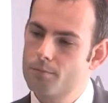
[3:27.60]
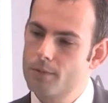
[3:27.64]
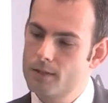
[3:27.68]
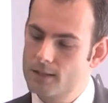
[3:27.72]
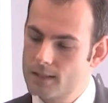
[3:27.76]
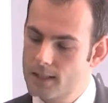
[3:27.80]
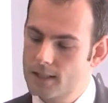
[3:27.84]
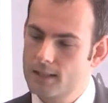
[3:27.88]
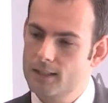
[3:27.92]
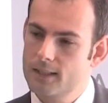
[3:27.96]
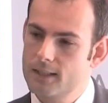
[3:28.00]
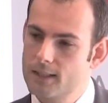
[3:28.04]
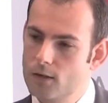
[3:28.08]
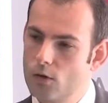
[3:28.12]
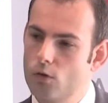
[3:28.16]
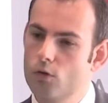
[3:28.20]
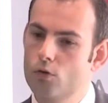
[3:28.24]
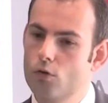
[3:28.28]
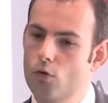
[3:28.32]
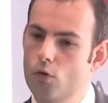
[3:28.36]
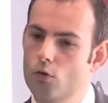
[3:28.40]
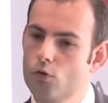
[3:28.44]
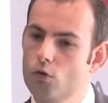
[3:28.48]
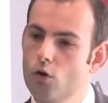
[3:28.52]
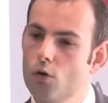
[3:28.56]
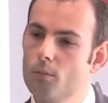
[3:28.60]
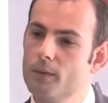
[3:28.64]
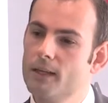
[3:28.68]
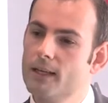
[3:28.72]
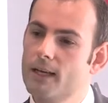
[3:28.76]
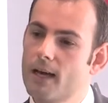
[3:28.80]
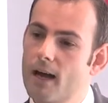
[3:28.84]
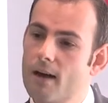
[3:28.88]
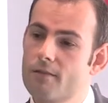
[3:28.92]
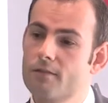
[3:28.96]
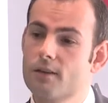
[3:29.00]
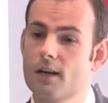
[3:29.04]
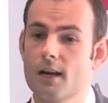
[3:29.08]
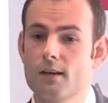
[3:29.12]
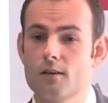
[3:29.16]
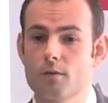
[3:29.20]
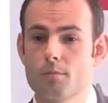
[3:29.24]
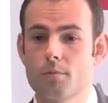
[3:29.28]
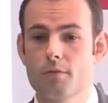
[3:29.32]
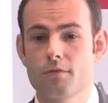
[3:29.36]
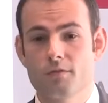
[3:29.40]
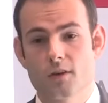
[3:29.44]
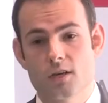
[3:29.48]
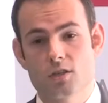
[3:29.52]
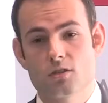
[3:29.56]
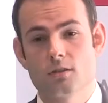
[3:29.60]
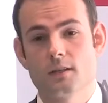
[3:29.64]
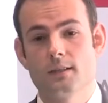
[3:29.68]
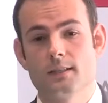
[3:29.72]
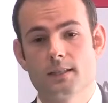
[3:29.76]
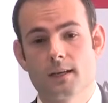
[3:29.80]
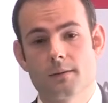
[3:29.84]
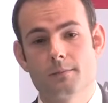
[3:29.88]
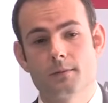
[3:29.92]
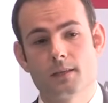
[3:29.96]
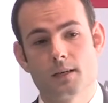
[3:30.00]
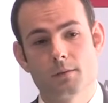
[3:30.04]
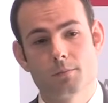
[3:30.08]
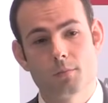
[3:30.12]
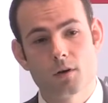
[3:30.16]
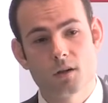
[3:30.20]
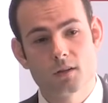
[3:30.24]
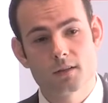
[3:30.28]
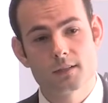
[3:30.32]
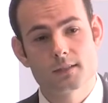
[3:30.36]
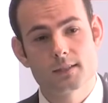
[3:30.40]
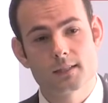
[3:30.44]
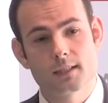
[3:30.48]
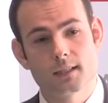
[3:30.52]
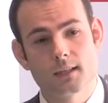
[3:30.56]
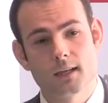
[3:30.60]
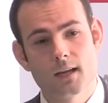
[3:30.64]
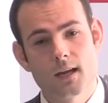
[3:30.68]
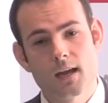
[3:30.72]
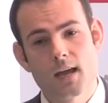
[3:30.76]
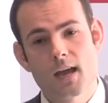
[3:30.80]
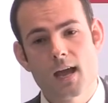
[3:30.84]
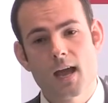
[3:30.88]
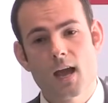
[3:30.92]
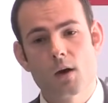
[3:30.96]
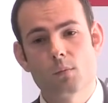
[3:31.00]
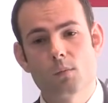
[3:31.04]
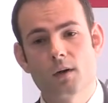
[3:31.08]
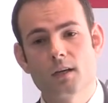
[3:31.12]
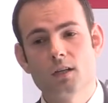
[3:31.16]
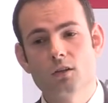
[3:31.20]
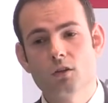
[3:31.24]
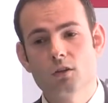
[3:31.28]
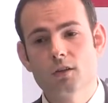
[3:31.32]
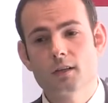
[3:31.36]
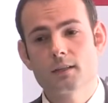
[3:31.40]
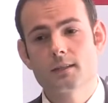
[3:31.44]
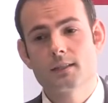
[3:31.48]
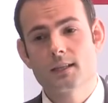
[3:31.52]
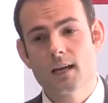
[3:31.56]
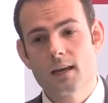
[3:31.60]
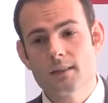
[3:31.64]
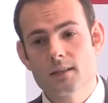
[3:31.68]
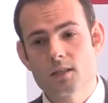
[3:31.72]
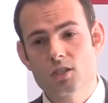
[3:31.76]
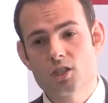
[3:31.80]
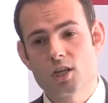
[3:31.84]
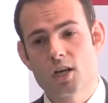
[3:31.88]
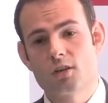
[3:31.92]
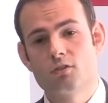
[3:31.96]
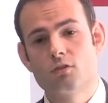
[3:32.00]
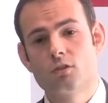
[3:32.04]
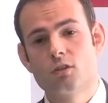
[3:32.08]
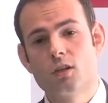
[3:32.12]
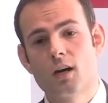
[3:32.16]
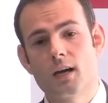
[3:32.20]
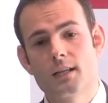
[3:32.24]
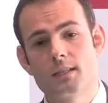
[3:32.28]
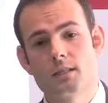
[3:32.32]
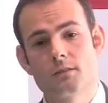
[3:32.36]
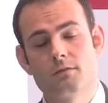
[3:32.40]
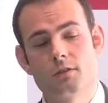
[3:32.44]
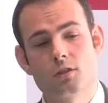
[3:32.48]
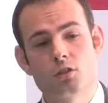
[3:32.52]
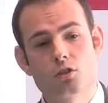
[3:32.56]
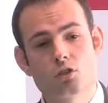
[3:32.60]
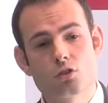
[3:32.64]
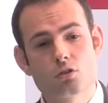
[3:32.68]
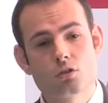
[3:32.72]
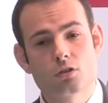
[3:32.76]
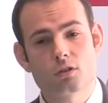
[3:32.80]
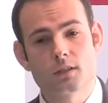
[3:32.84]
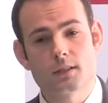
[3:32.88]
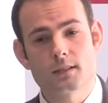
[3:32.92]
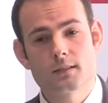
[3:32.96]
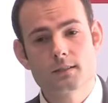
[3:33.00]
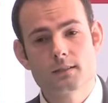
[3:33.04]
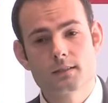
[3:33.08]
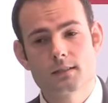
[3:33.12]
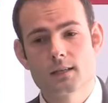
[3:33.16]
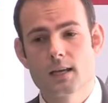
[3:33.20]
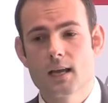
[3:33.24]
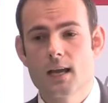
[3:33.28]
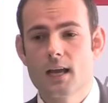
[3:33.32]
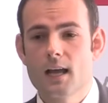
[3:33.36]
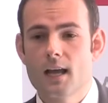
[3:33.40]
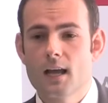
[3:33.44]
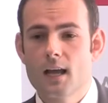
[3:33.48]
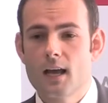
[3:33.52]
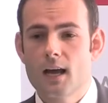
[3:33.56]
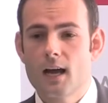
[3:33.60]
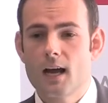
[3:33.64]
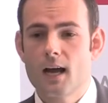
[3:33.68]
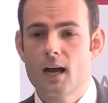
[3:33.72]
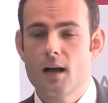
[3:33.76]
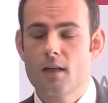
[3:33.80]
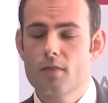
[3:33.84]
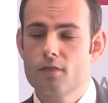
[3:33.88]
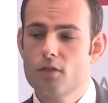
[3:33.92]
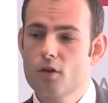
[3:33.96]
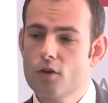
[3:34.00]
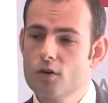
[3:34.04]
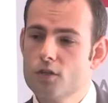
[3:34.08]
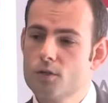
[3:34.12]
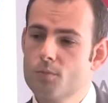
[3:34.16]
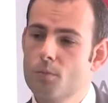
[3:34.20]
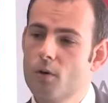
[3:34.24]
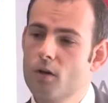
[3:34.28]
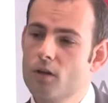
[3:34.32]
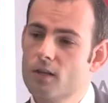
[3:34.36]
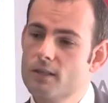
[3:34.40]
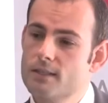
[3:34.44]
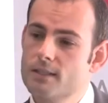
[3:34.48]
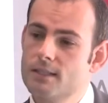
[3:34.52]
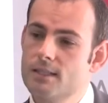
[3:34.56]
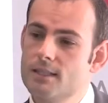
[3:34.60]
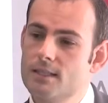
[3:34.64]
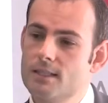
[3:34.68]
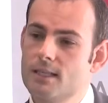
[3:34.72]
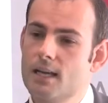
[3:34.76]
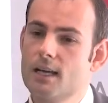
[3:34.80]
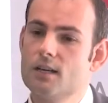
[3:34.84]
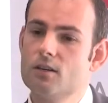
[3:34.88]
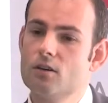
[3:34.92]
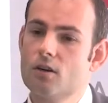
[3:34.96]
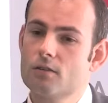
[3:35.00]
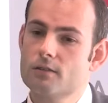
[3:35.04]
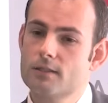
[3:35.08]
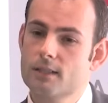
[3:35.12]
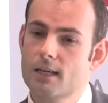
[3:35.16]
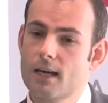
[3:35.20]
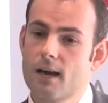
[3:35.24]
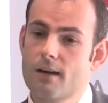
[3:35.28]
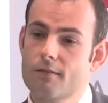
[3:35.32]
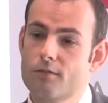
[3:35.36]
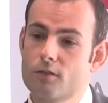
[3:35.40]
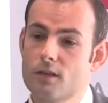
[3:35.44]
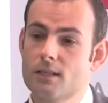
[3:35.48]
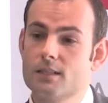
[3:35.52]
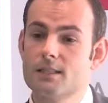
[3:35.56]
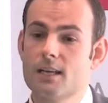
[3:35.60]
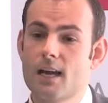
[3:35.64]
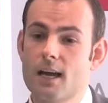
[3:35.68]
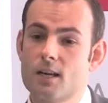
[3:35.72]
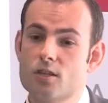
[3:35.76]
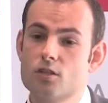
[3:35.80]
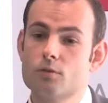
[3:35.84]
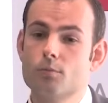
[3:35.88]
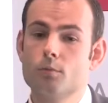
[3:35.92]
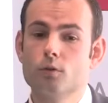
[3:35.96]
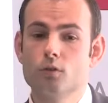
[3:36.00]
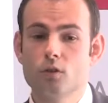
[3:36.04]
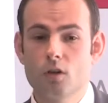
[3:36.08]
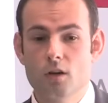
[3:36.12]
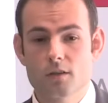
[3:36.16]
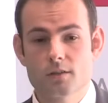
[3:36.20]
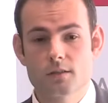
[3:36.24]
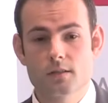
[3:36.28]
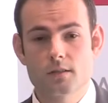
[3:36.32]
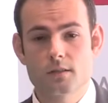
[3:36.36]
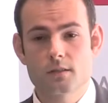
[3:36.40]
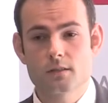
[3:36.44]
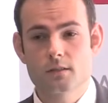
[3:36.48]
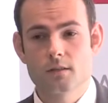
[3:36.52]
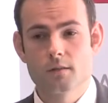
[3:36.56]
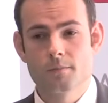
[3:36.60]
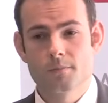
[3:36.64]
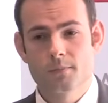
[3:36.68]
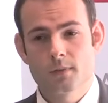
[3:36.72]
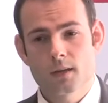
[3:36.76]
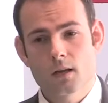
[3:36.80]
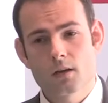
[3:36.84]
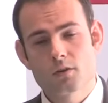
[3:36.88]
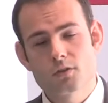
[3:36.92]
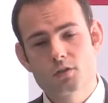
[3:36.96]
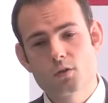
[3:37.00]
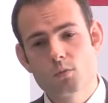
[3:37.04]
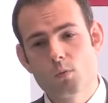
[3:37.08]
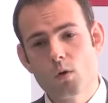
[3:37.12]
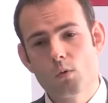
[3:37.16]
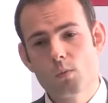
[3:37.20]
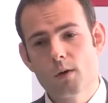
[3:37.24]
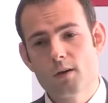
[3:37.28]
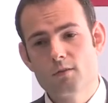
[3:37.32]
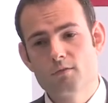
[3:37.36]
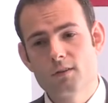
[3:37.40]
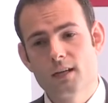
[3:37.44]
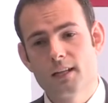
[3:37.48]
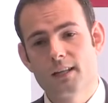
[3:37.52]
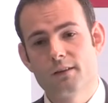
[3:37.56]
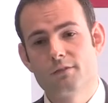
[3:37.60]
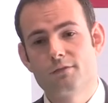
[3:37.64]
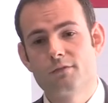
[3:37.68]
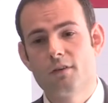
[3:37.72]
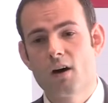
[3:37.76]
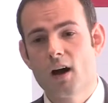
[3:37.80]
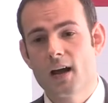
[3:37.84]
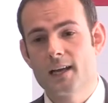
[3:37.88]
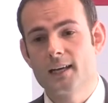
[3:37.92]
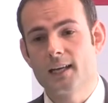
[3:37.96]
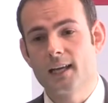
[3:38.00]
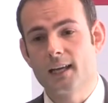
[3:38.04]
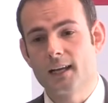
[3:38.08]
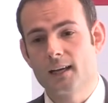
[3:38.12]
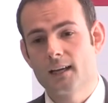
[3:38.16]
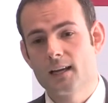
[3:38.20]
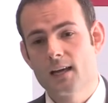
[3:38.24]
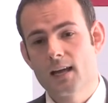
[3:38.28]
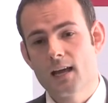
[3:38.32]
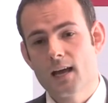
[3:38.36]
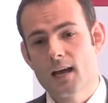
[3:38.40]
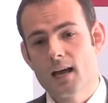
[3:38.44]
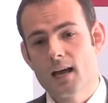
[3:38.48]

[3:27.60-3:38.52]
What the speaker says: particularly or normally covered under a professional indemnity policy. And when you look at the other general lines of insurance, those policies tend not to cover intangible losses. So what we're really finding